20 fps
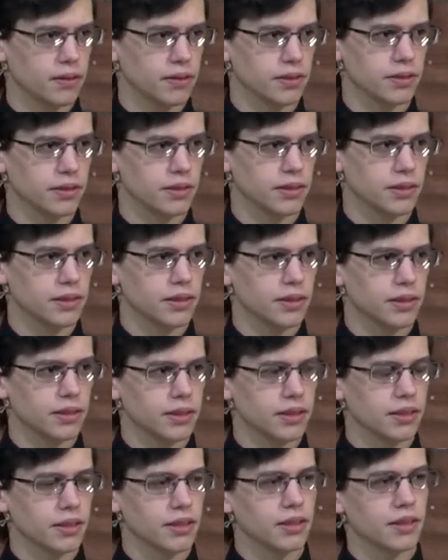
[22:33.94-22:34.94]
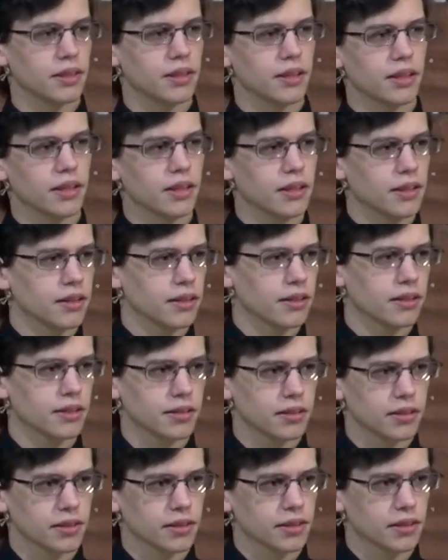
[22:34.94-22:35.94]

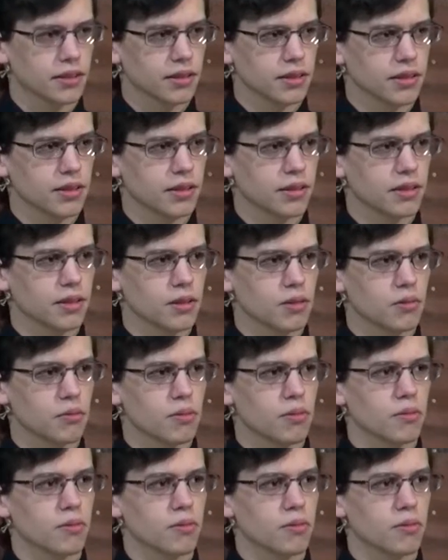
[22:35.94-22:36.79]
[no speech]